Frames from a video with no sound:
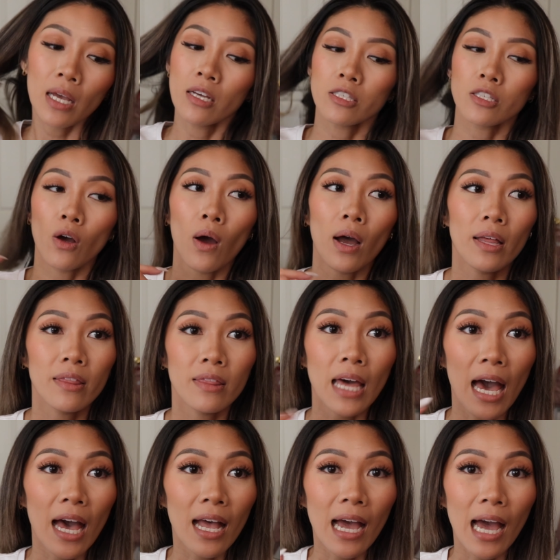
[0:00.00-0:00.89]
So
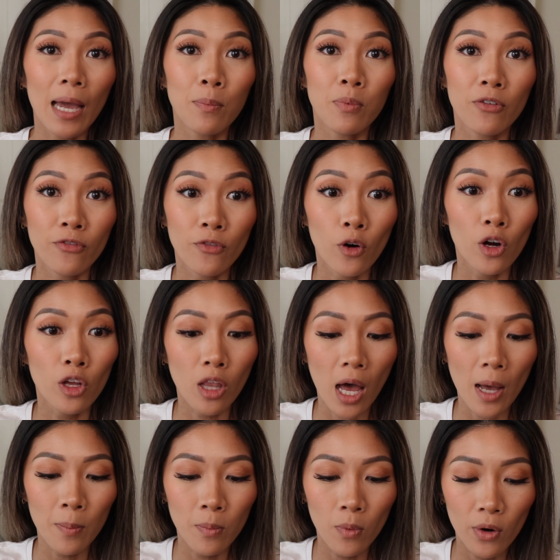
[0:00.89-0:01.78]
that I prefer a
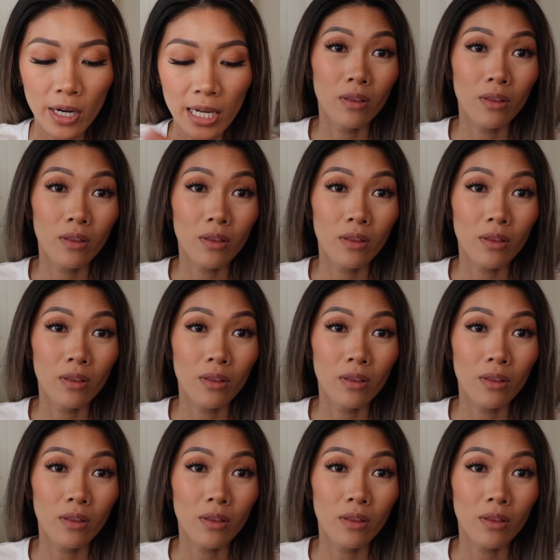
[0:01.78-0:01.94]
lot more.